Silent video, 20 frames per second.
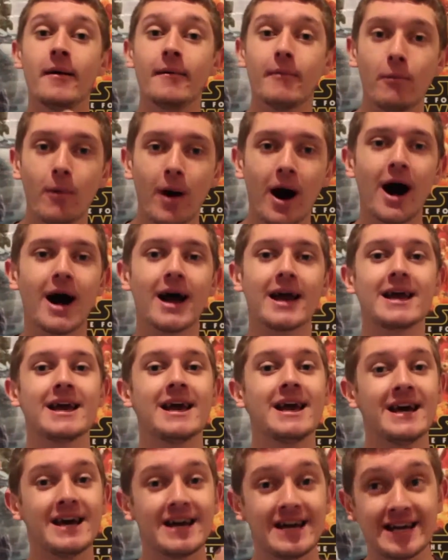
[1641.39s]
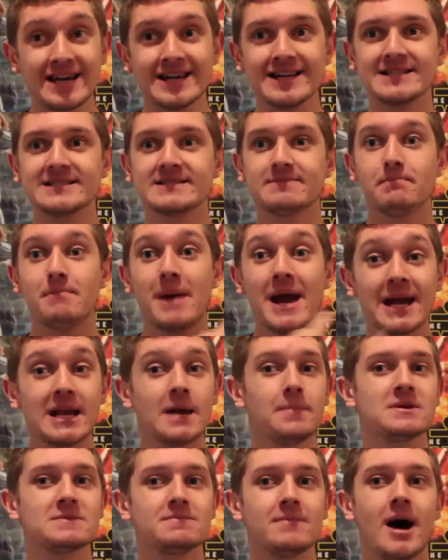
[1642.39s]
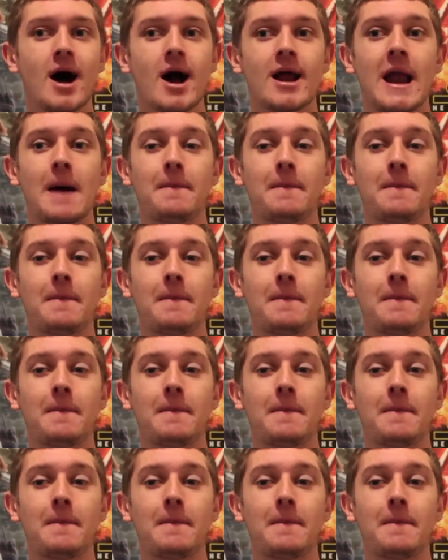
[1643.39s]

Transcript: why he's made up his mind